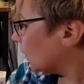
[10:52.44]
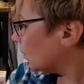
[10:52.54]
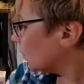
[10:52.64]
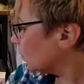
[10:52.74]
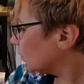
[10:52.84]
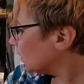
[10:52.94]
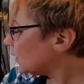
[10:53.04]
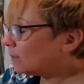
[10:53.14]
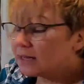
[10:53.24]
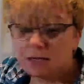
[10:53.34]

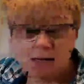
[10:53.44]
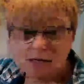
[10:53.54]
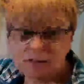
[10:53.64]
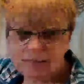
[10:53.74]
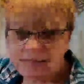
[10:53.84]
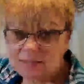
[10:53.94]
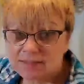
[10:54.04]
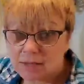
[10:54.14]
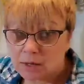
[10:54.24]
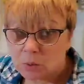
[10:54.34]
eBay does
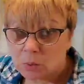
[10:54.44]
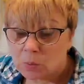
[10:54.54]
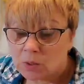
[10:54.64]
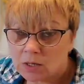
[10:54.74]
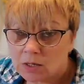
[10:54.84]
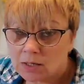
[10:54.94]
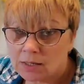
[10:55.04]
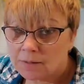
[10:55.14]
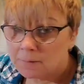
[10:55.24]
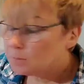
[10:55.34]
its own,